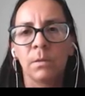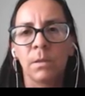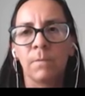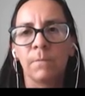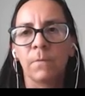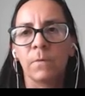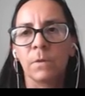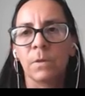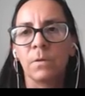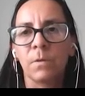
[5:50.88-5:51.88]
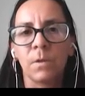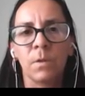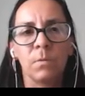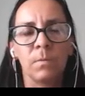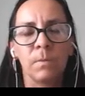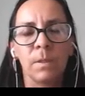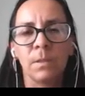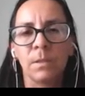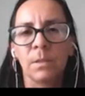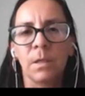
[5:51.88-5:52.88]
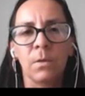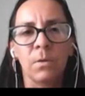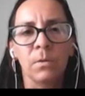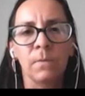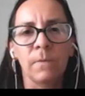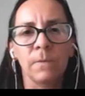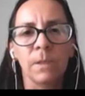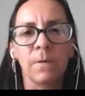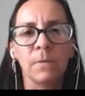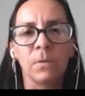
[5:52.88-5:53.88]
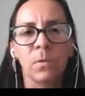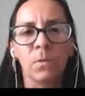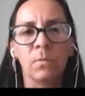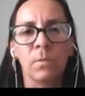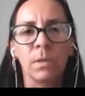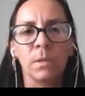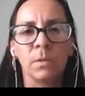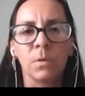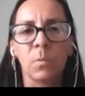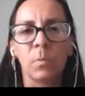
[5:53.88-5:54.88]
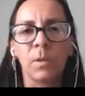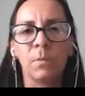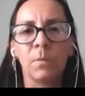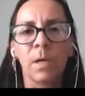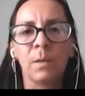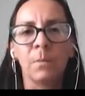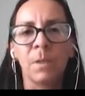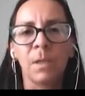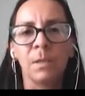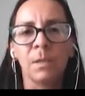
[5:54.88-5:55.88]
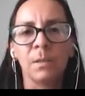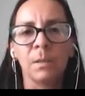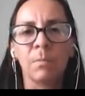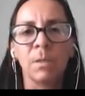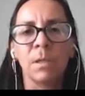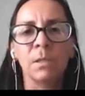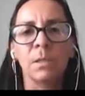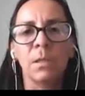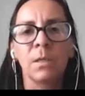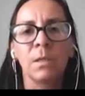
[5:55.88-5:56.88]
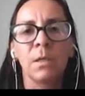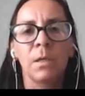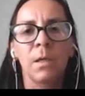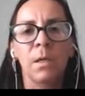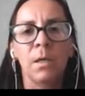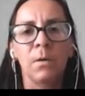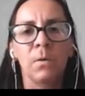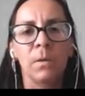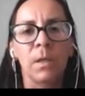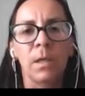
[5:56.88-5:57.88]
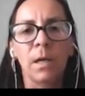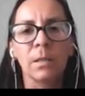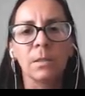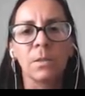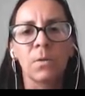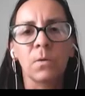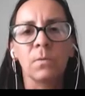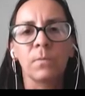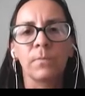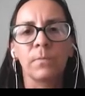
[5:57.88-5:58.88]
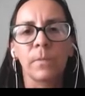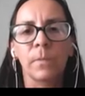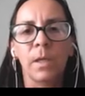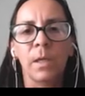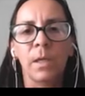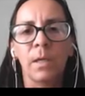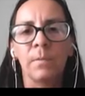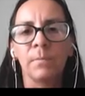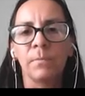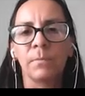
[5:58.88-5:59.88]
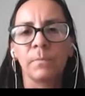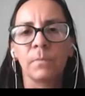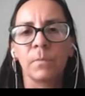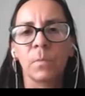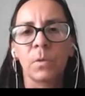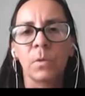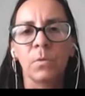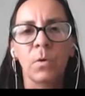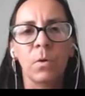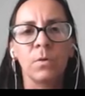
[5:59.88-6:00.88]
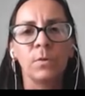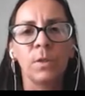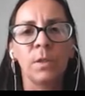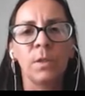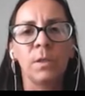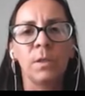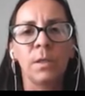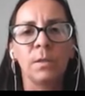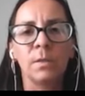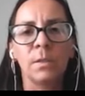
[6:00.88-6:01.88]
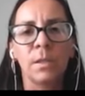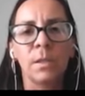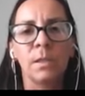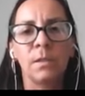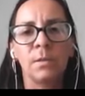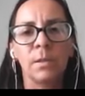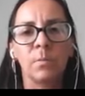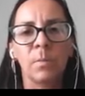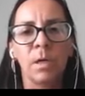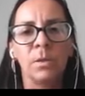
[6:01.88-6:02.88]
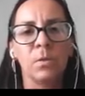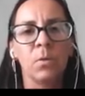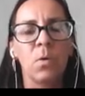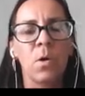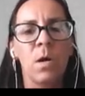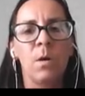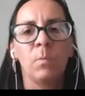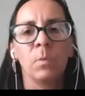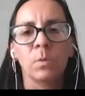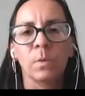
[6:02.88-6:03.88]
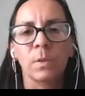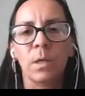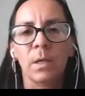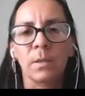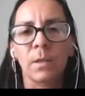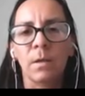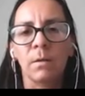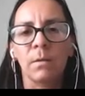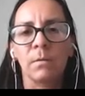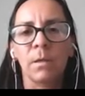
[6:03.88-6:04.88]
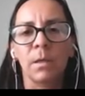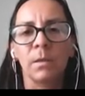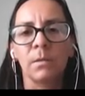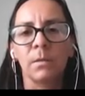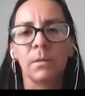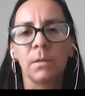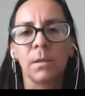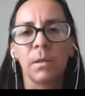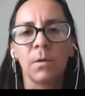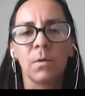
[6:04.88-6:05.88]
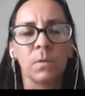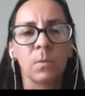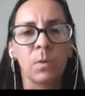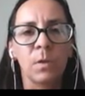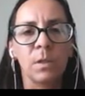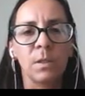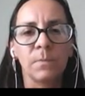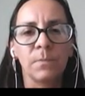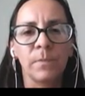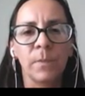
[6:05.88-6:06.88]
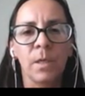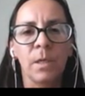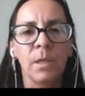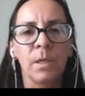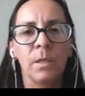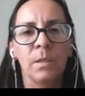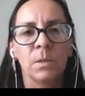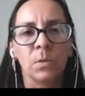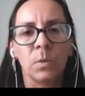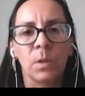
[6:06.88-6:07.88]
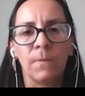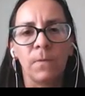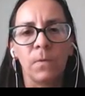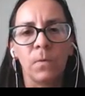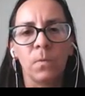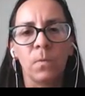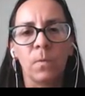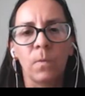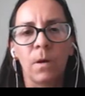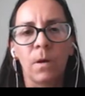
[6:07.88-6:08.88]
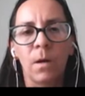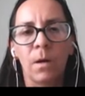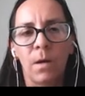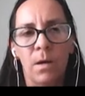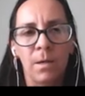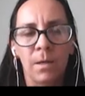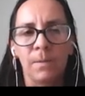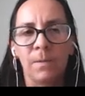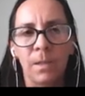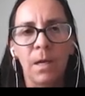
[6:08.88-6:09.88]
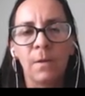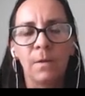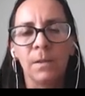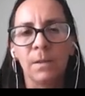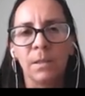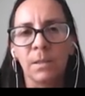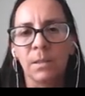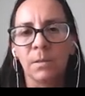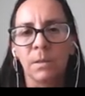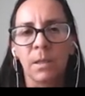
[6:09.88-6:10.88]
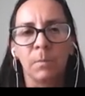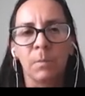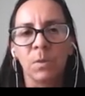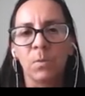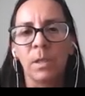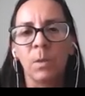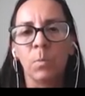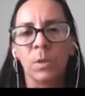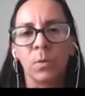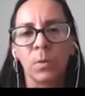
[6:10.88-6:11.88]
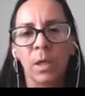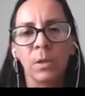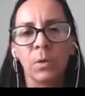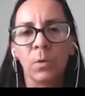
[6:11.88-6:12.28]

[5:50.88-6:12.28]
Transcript: Same for surgery, listed a lot of stuff. So I just copy my big subjects, all the gastro, the urology, ENT, dermato, musculoskeletal, and orthopedics. So to give you an idea, I think this is like visually what you get.